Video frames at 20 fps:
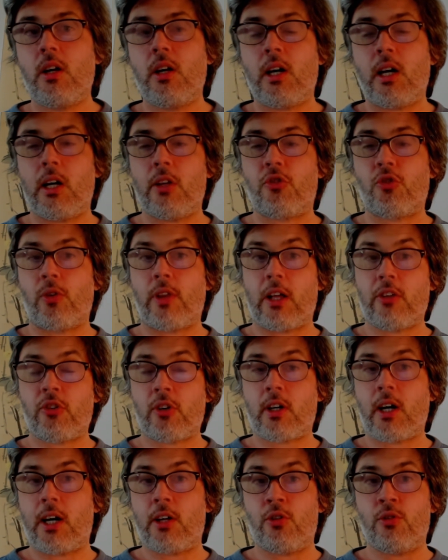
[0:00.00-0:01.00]
And so that's a
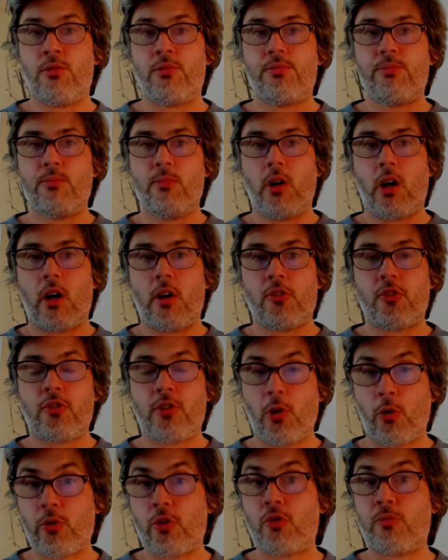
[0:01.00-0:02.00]
kind of
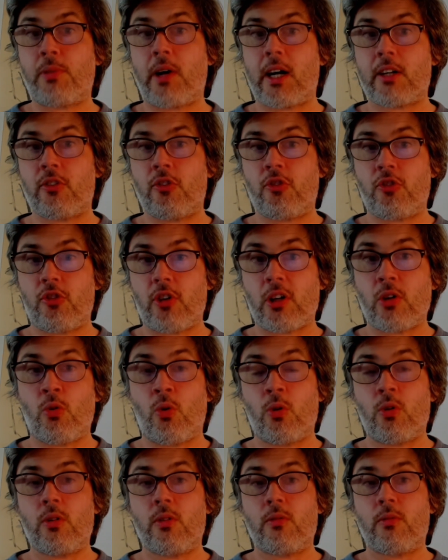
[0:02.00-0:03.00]
stillness practice,
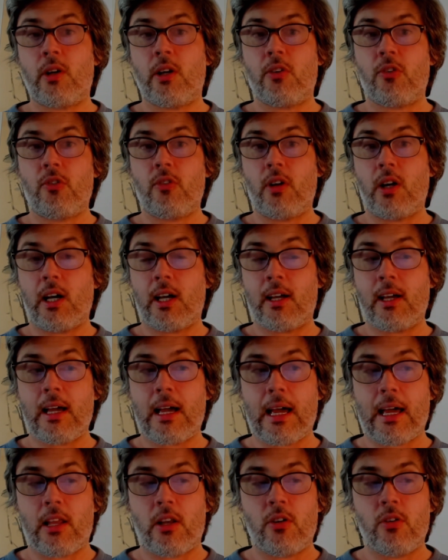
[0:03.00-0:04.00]
Jingong, right?
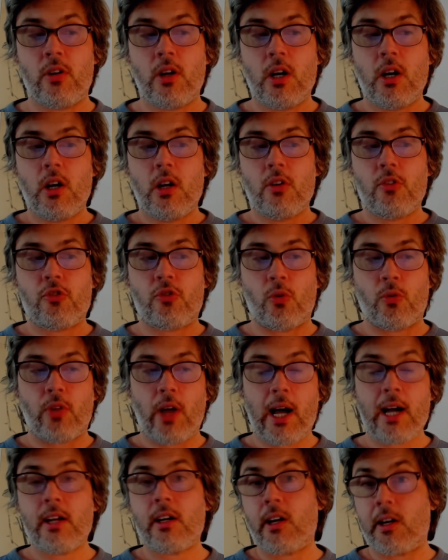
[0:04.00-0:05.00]
And so
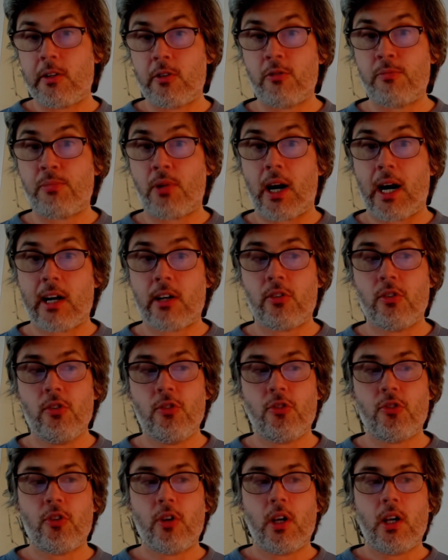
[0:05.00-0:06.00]
that kind of
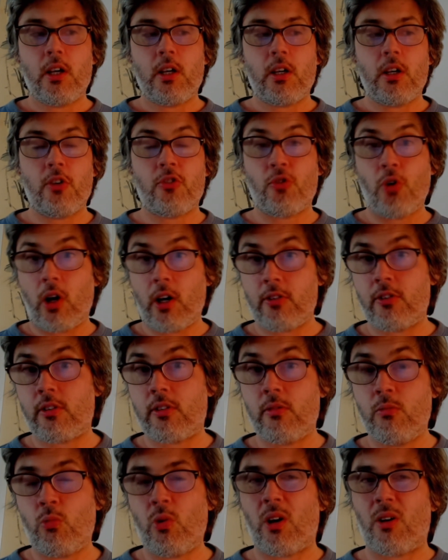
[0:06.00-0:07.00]
practice is not,
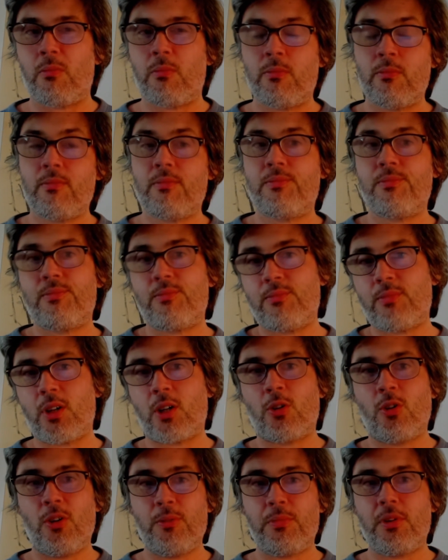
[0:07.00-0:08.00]
well,
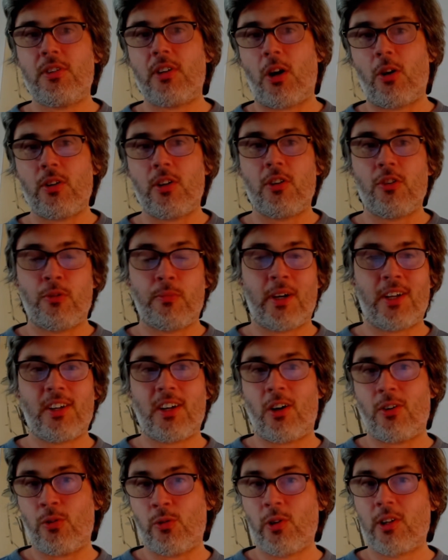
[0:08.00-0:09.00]
it could be Daoyin depending
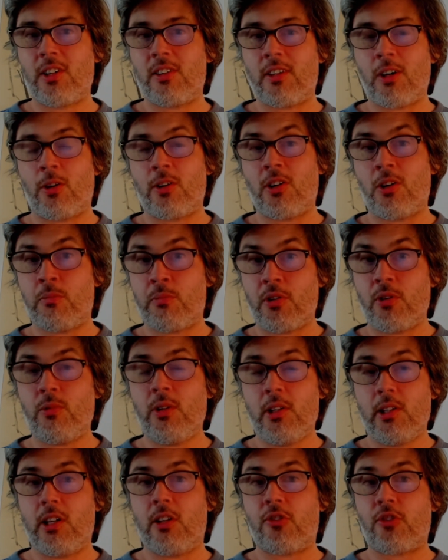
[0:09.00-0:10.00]
how you look at Daoyin, but
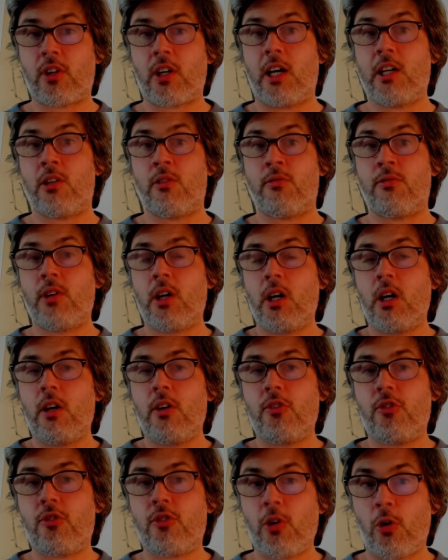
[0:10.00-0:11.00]
really it's a kind of
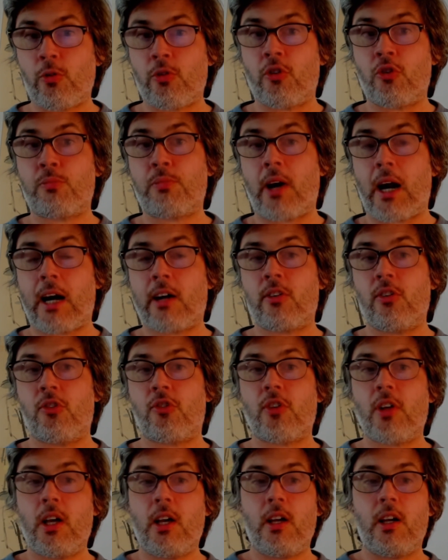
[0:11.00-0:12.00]
stillness
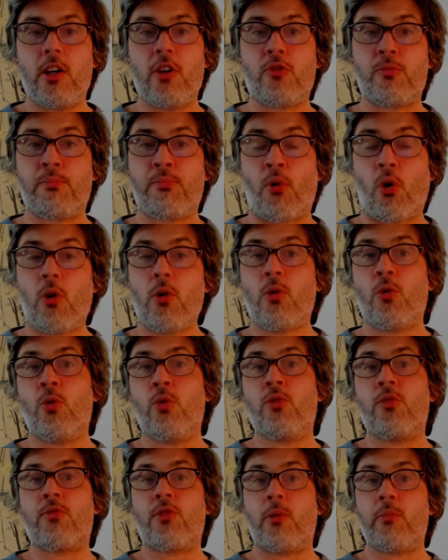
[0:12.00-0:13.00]
practice. It's
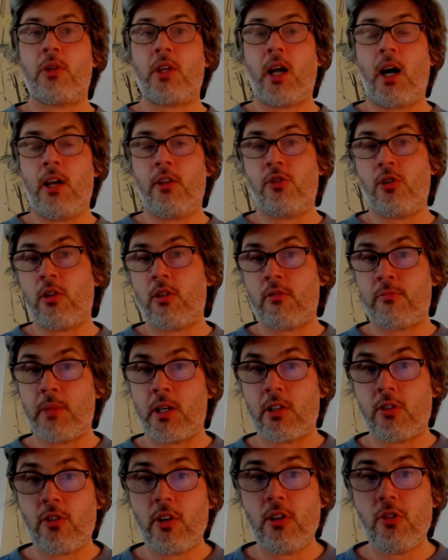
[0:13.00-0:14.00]
borrowed from the idea of
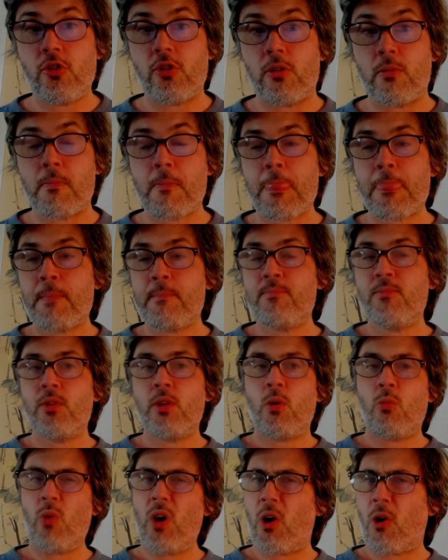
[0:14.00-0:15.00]
meditation.
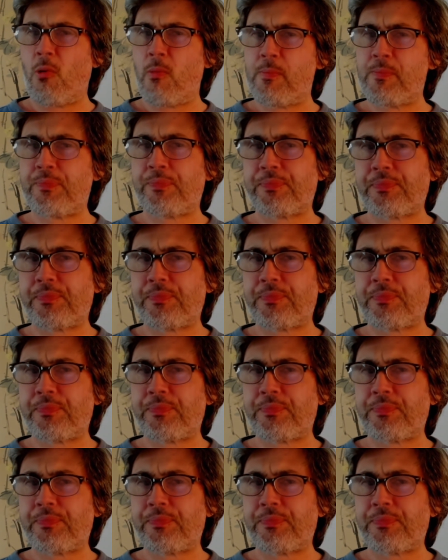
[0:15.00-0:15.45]
Well,